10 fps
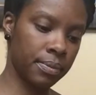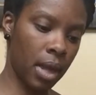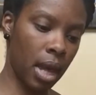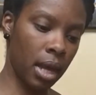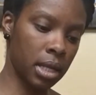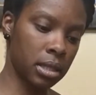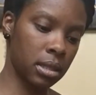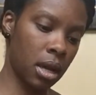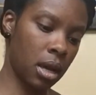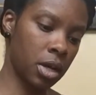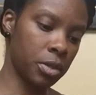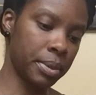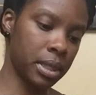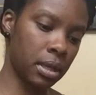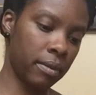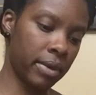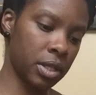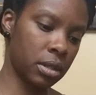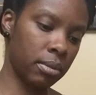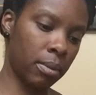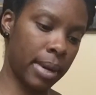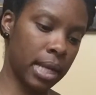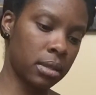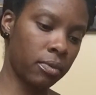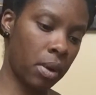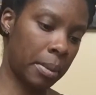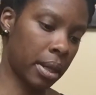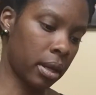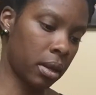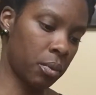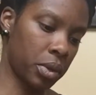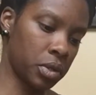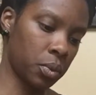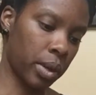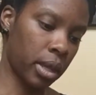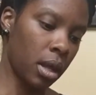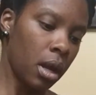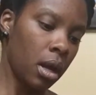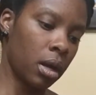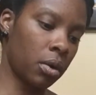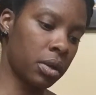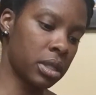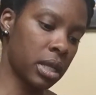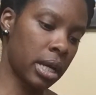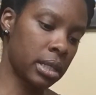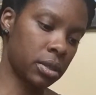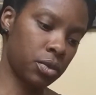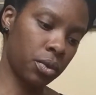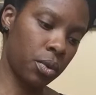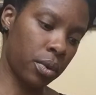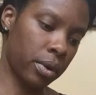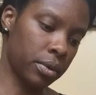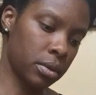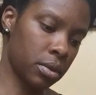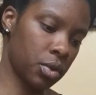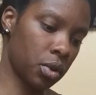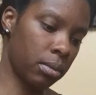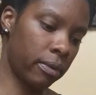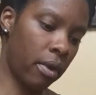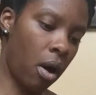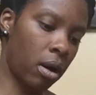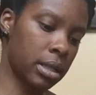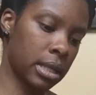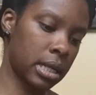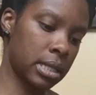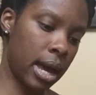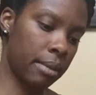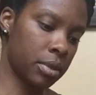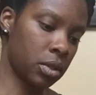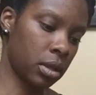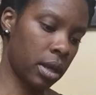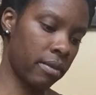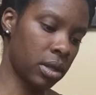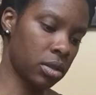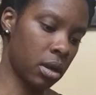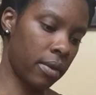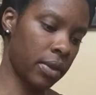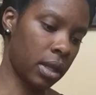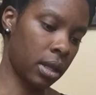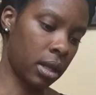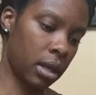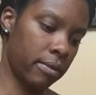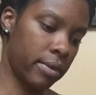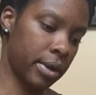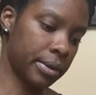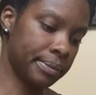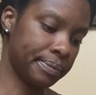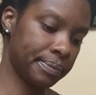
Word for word: And it's 100% vegetable-based formula enriched with nourishing essential oils, suitable for all skin types to leave a soft and clean feel.